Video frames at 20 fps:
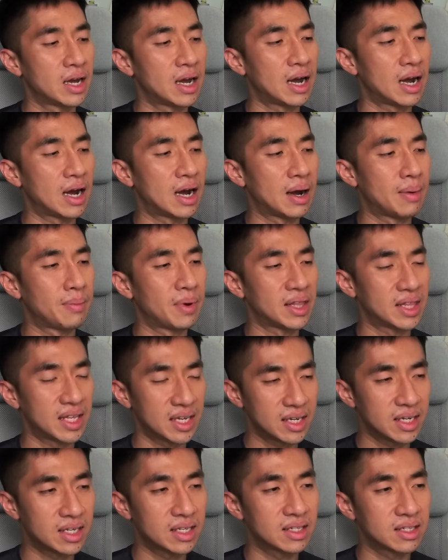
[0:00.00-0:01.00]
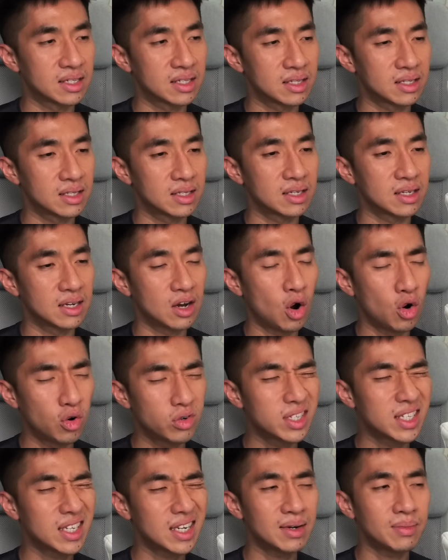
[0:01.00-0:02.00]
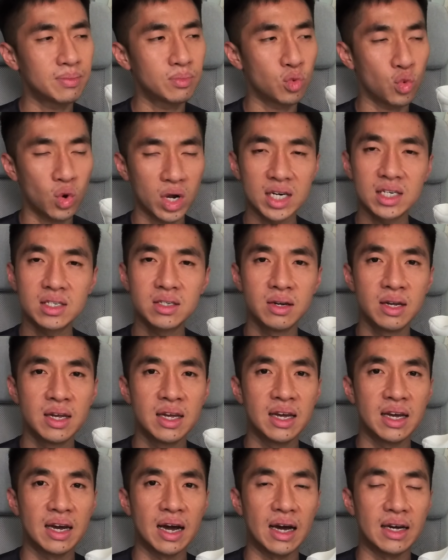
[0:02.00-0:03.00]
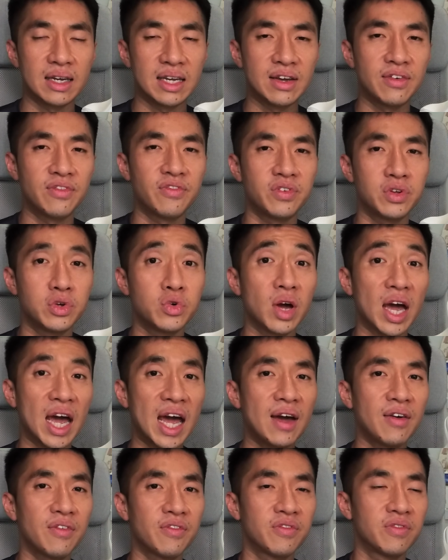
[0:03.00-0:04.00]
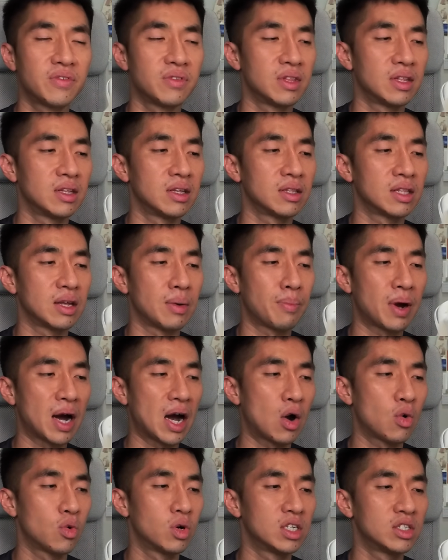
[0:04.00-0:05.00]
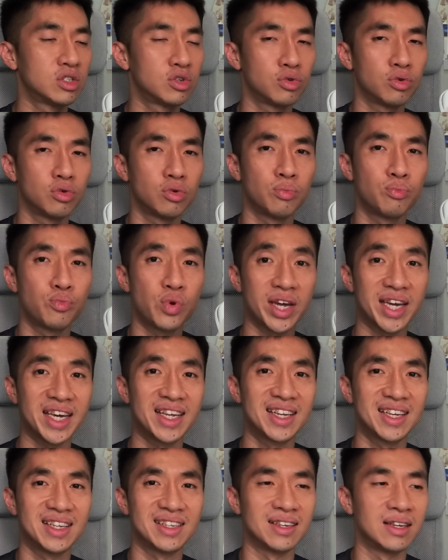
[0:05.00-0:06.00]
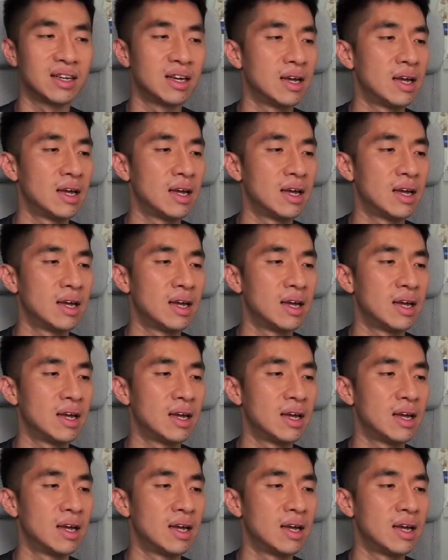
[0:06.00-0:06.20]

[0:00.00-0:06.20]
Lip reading: I think it holds up well if you have the power to break it in.